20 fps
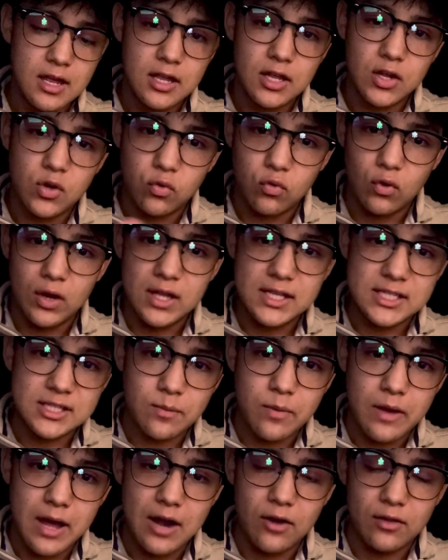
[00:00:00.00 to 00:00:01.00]
creates the
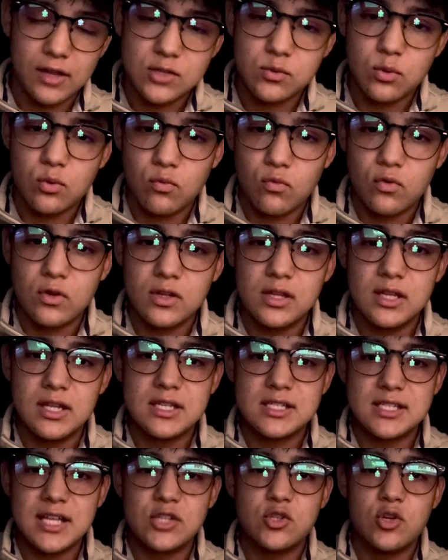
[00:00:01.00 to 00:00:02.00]
pattern. That's what really
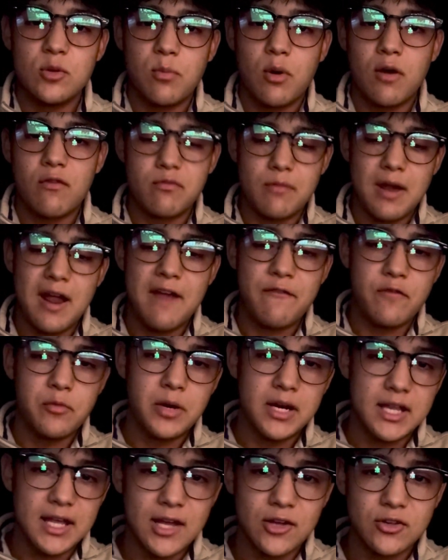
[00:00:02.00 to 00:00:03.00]
sets you apart from
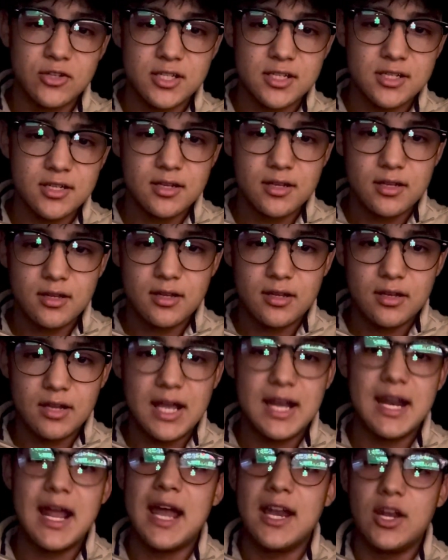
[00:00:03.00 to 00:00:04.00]
everybody else
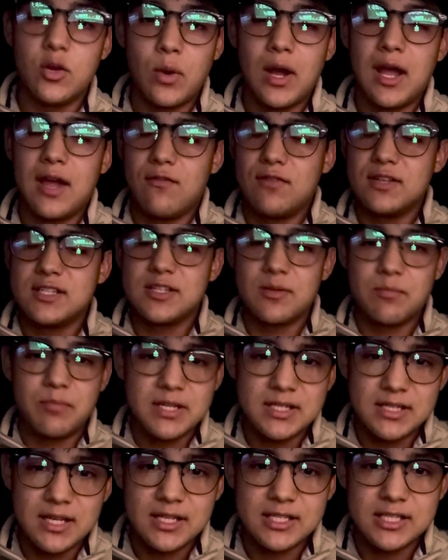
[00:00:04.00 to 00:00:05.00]
in any way. If it's a
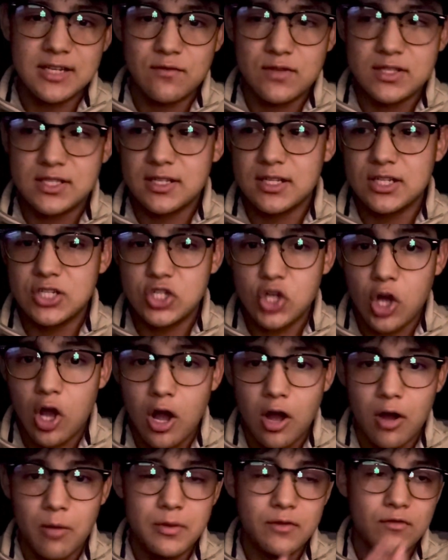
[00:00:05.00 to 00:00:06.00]
business, if it's a
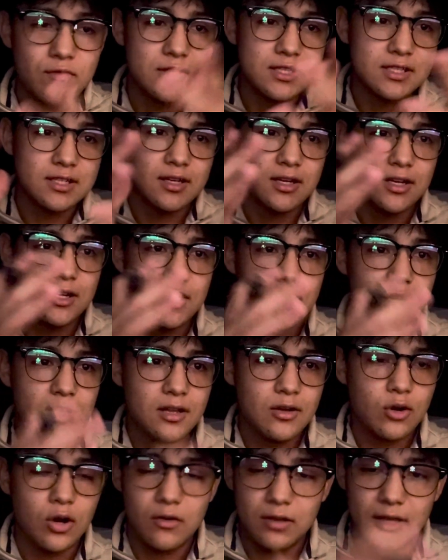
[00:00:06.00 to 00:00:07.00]
job, if it's a
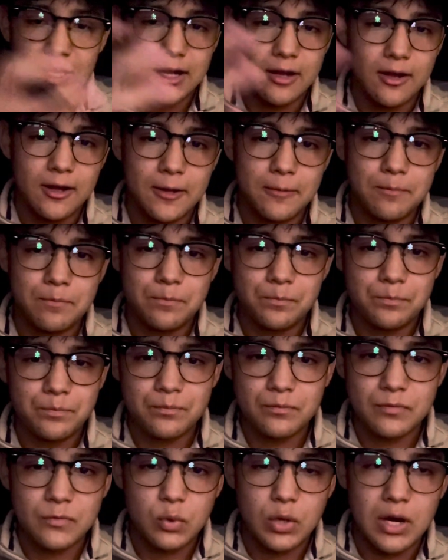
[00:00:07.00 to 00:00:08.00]

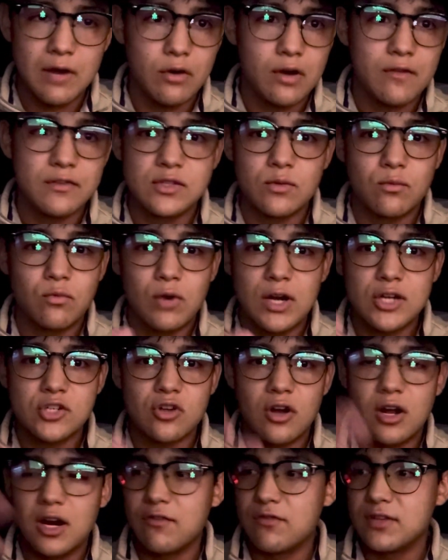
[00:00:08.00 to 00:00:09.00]
whatever, if it's a
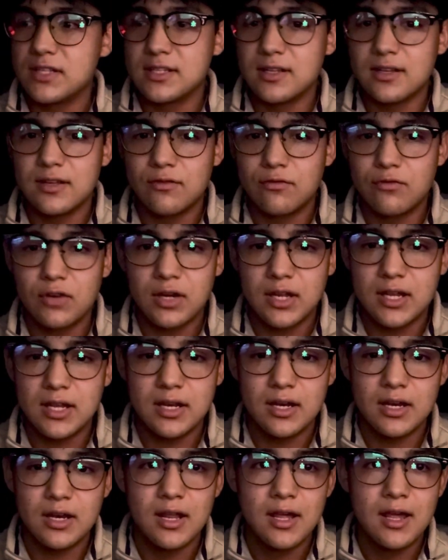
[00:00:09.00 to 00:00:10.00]
restaurant, if it's a
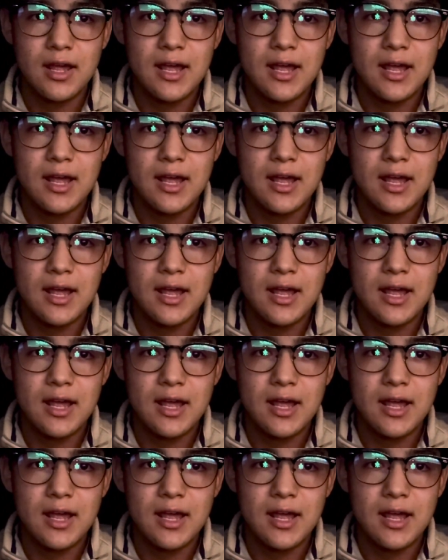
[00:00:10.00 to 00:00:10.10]
freaking